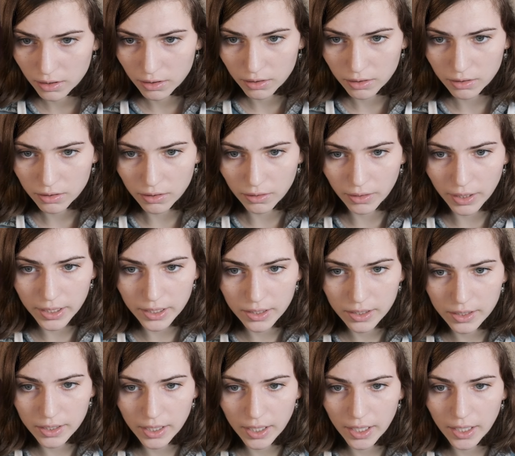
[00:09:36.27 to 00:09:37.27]
So let's
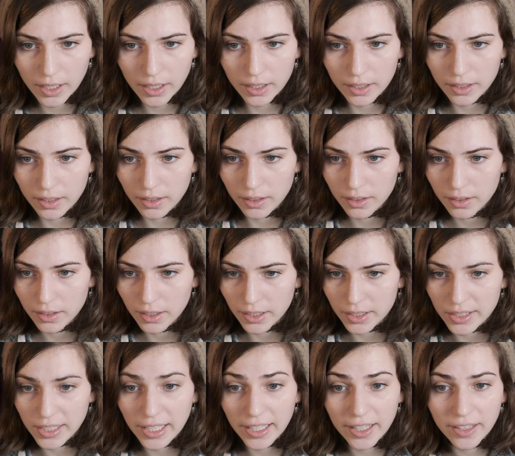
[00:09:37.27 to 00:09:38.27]
see. It's
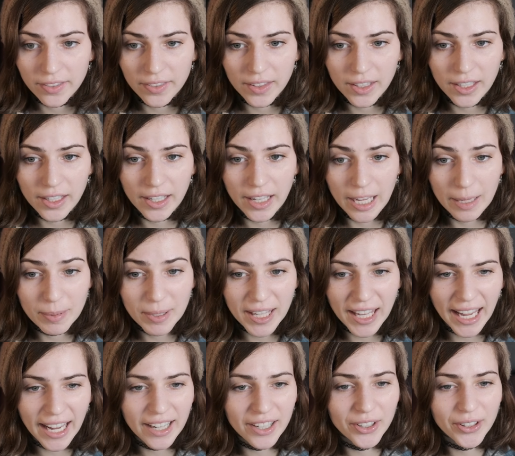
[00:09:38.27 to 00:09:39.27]
getting the
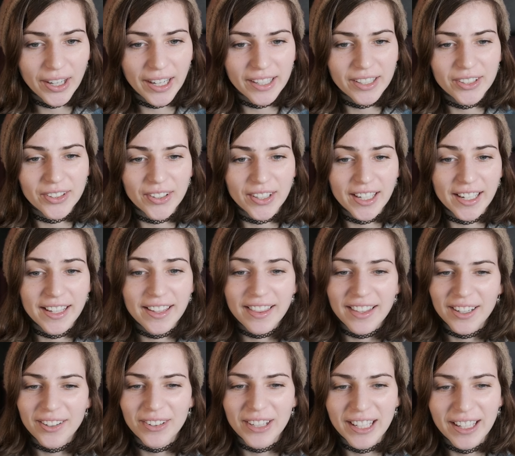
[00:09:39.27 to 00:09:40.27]
APK directory.
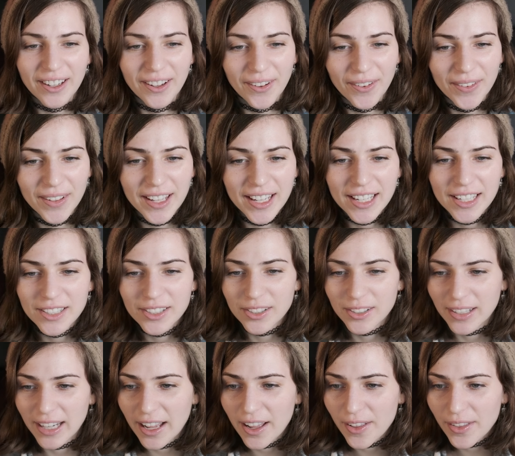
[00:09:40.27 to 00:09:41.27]
There we go. So
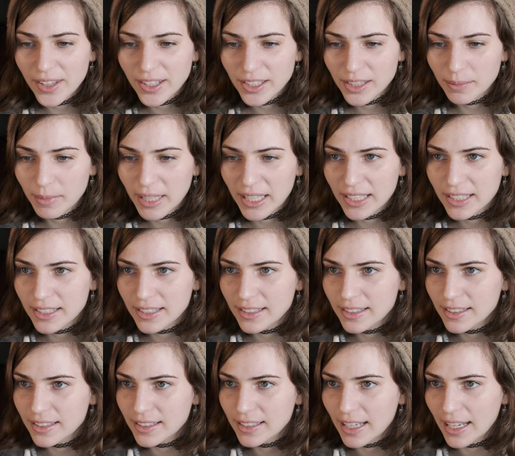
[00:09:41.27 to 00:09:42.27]
now this makes
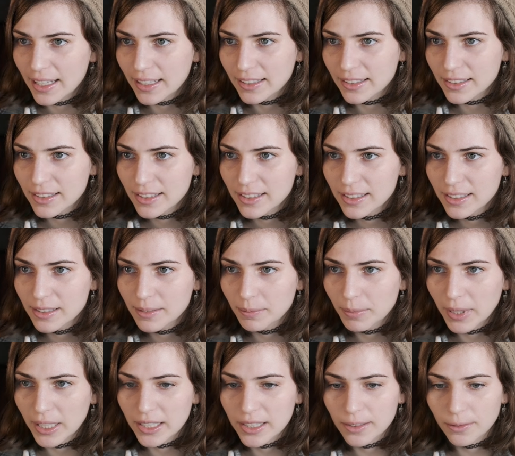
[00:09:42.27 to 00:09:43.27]
sense
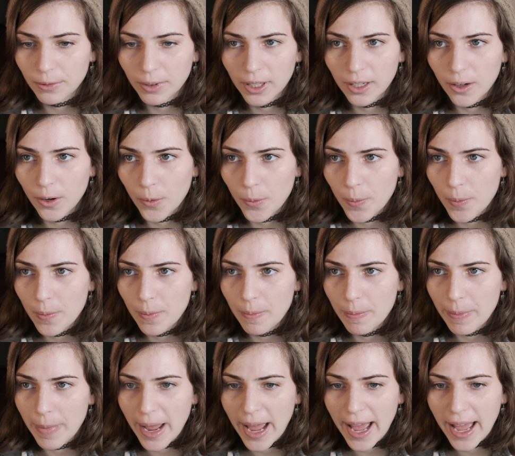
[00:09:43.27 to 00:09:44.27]
because if we go
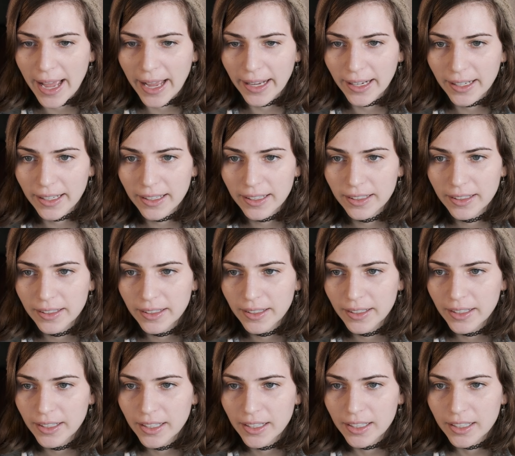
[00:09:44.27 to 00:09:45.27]
back,
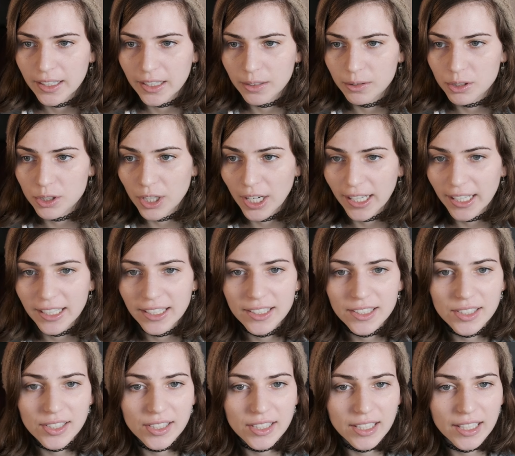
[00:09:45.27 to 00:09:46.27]
it was checking to
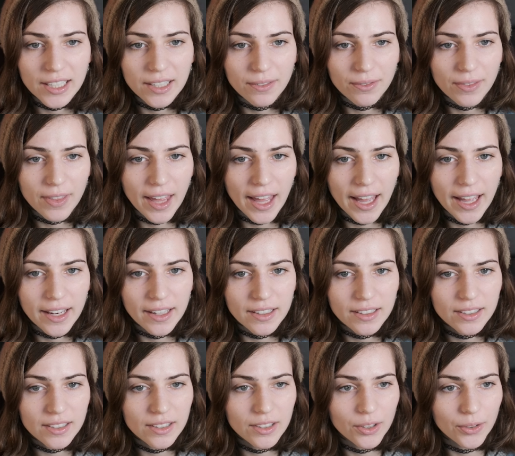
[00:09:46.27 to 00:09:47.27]
see if
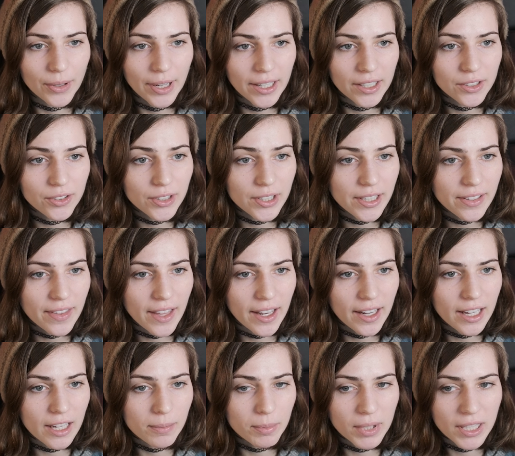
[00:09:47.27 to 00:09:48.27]
that directory and that
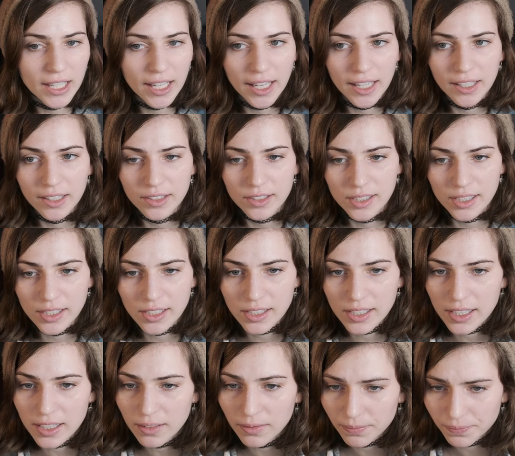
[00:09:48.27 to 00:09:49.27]
APK
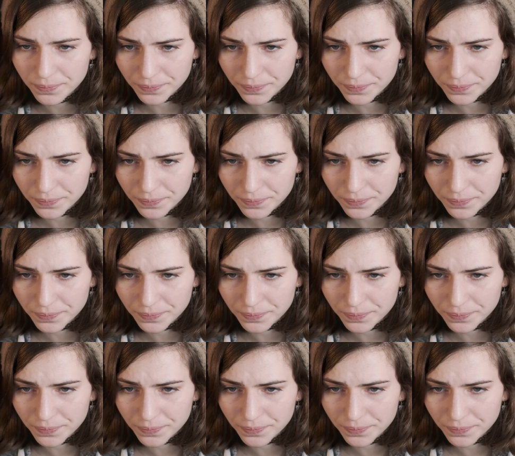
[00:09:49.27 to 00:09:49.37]
existed